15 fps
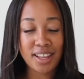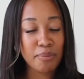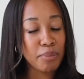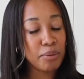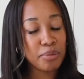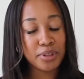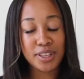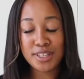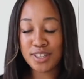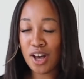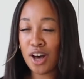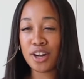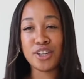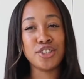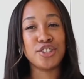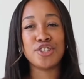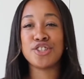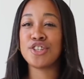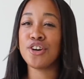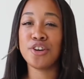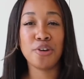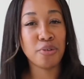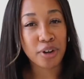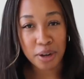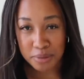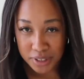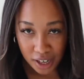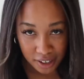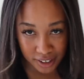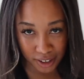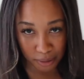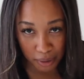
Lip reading: Let me put this on and just show you what I'm talking